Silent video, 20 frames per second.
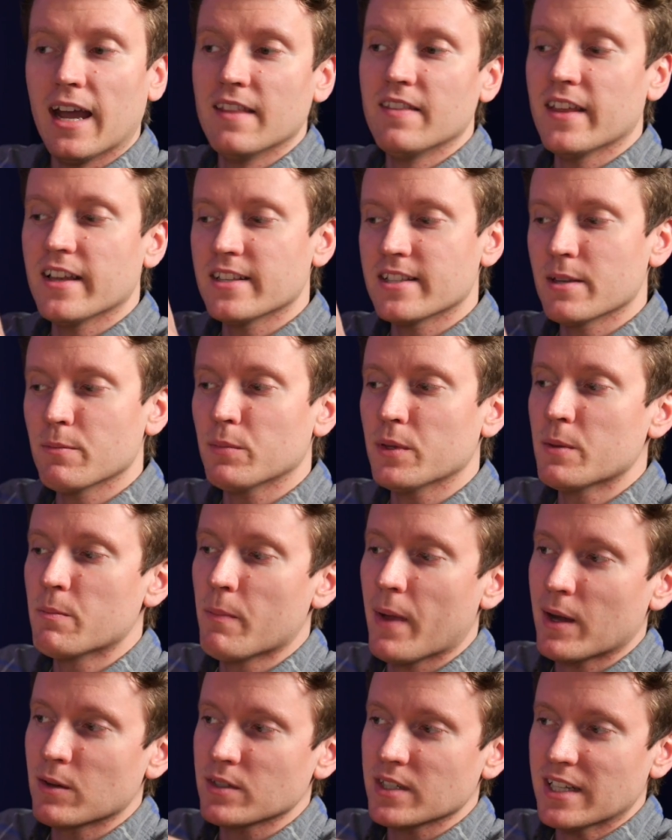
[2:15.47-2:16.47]
And they simply
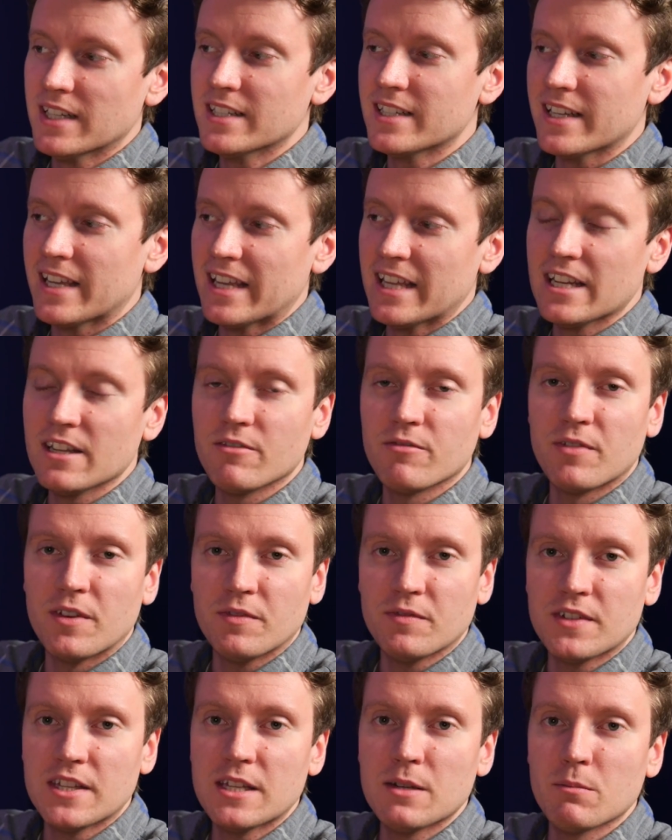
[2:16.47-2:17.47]
mount into any
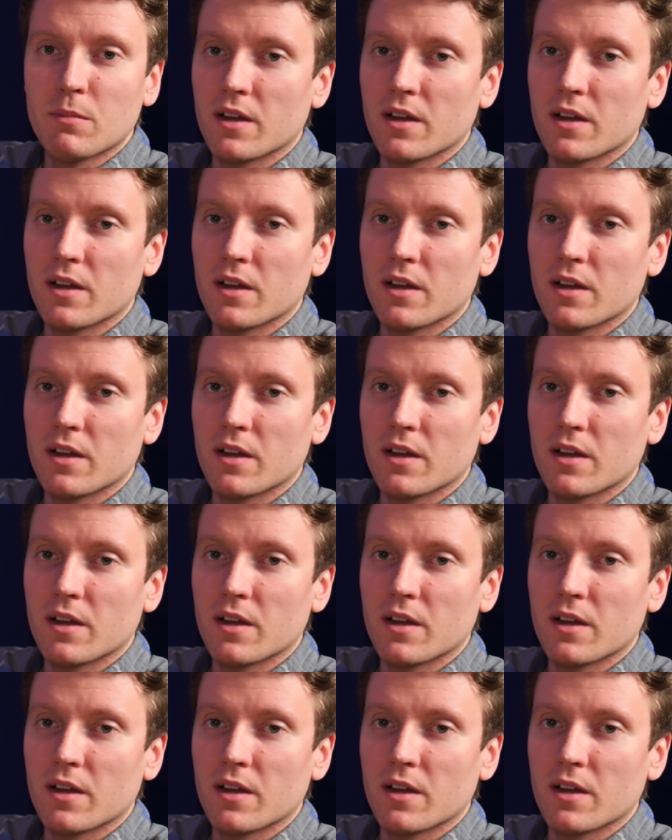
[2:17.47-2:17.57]
fifteen